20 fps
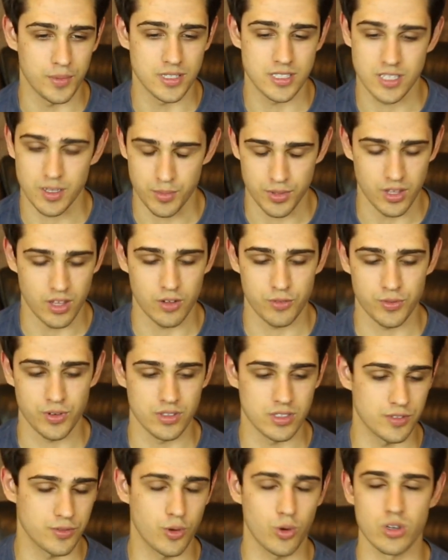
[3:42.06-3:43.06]
some of the other
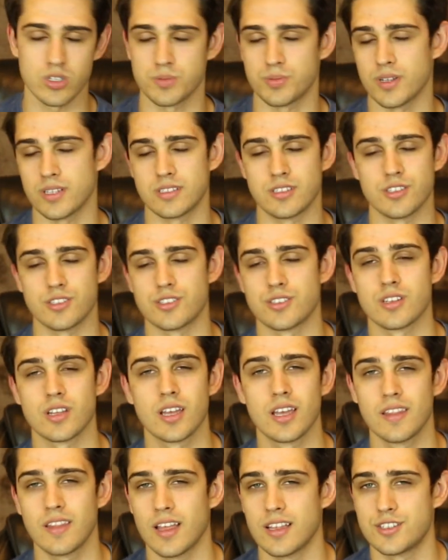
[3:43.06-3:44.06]
fields. Of course, but
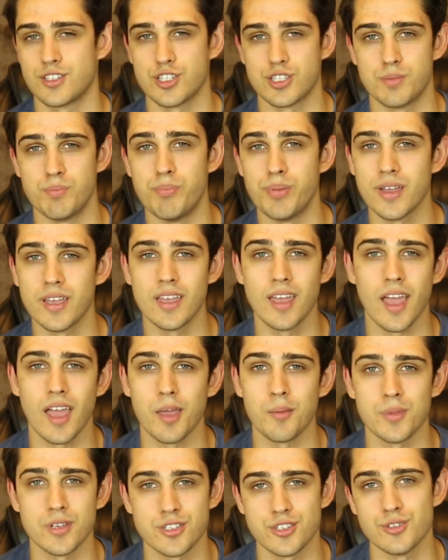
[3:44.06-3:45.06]
that's just big
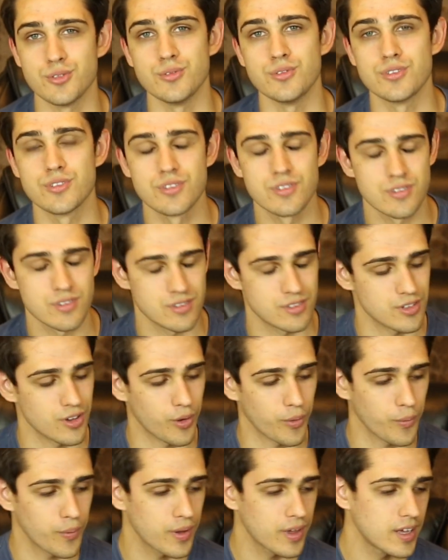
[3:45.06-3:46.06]
game issues.
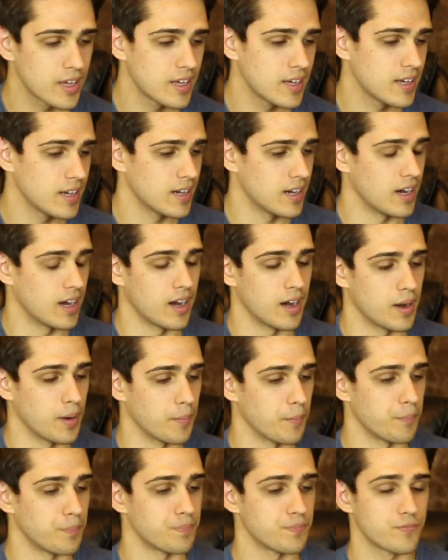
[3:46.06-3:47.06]
So
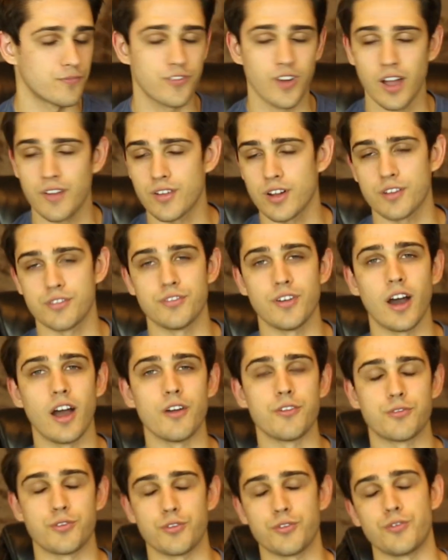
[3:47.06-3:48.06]
5 out of
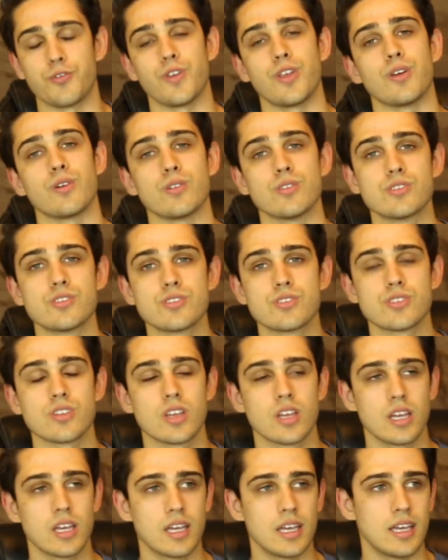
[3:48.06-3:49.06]
5 for fields.
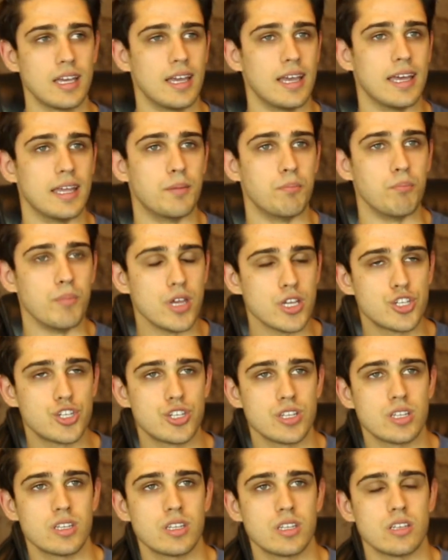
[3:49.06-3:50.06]

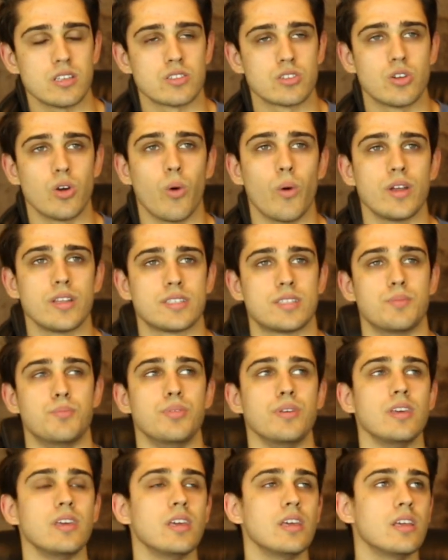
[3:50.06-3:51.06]
Admission is going to
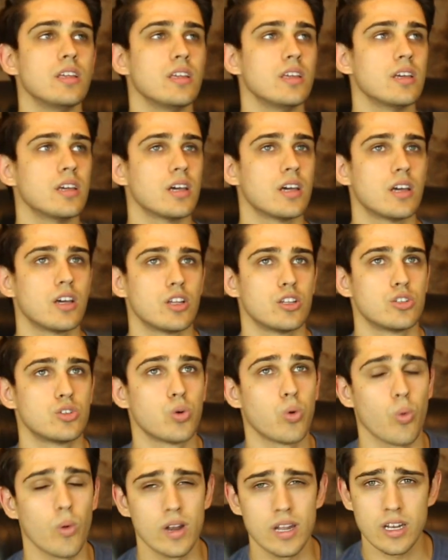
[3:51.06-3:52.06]
be
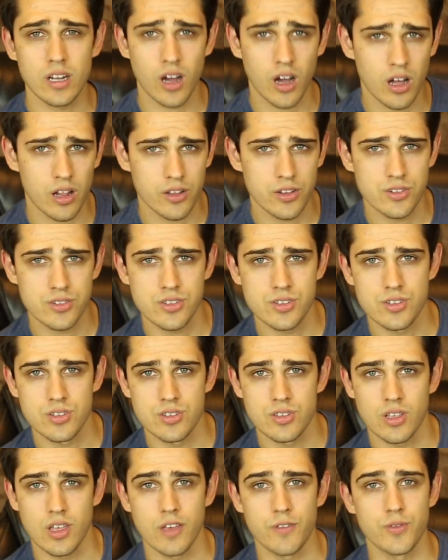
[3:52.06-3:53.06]

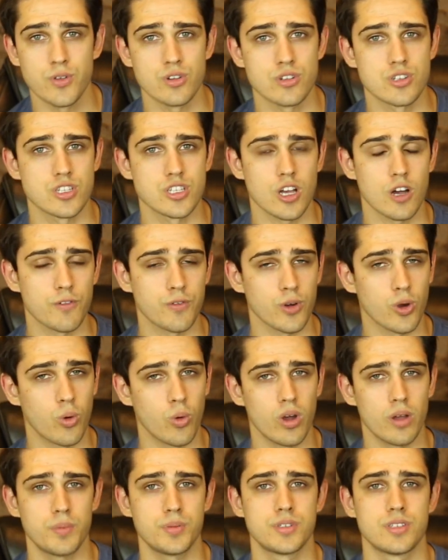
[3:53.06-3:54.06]
$20 if you're
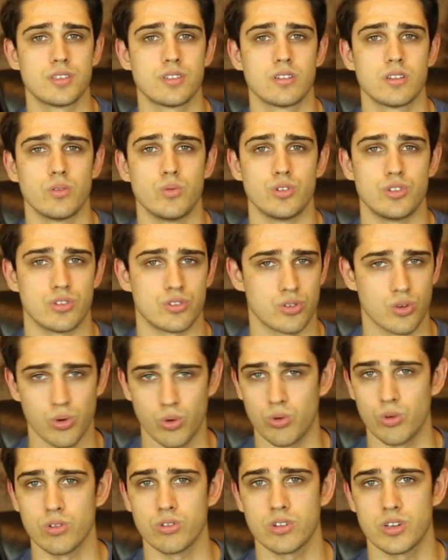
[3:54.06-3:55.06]
self-equipped, which is
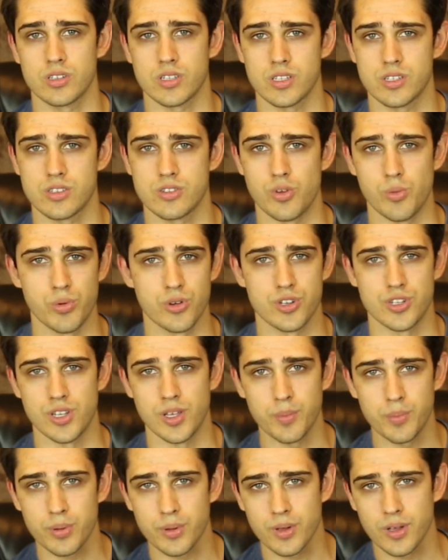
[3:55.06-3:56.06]
cool because that's super
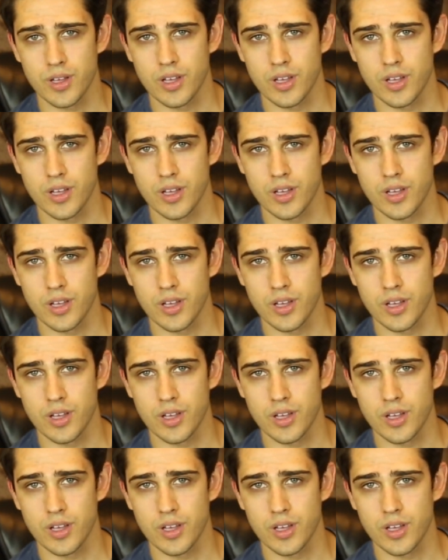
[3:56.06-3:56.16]
cheap,